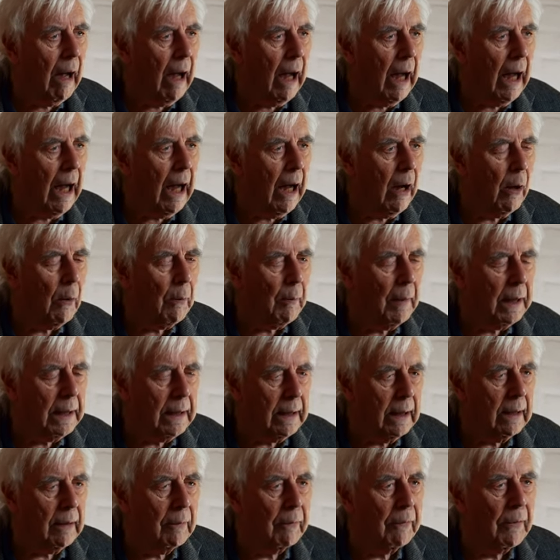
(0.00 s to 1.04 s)
How
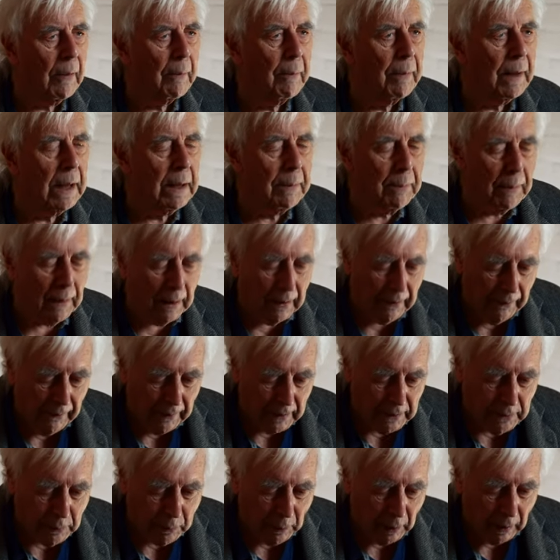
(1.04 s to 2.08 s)
many of the people in
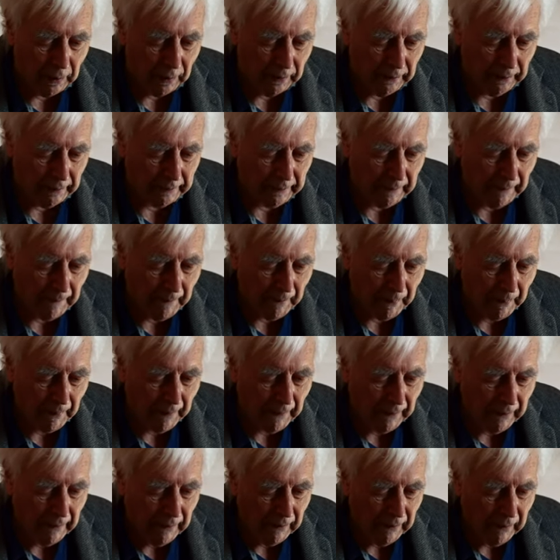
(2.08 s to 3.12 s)
this world
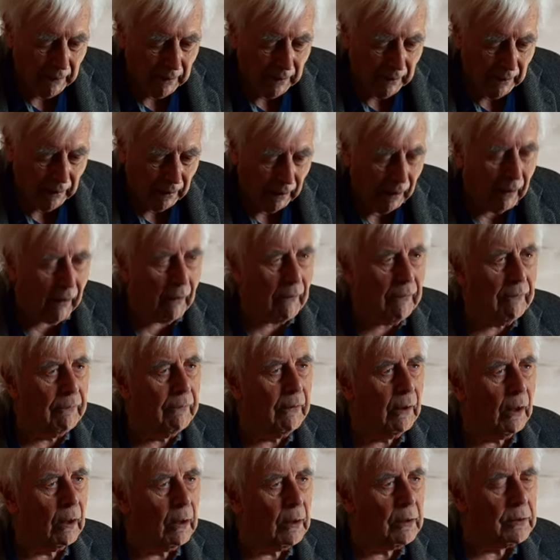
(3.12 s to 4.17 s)
are
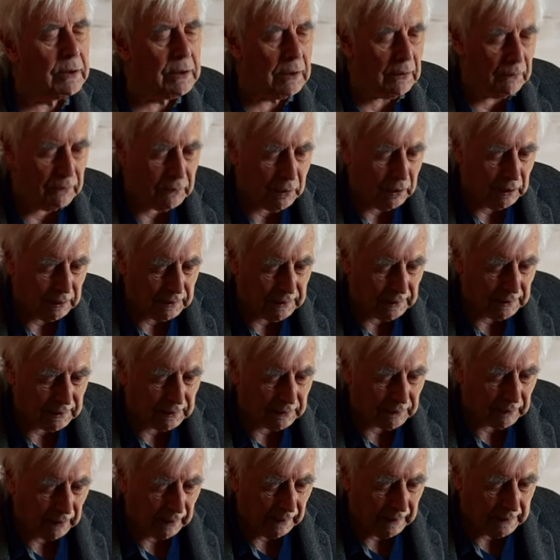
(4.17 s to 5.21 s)
followers of Jesus
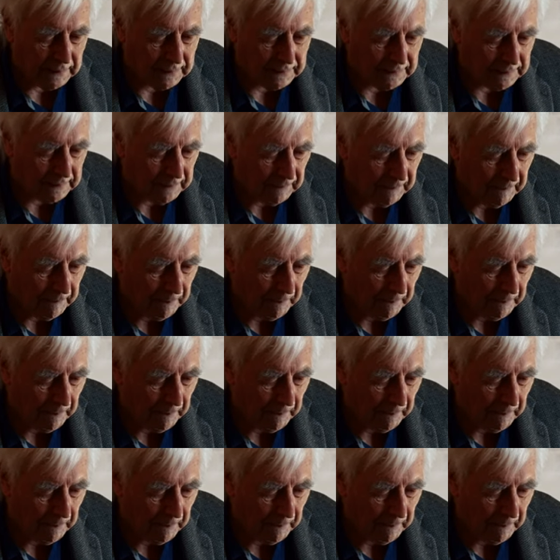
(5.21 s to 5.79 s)
Christ?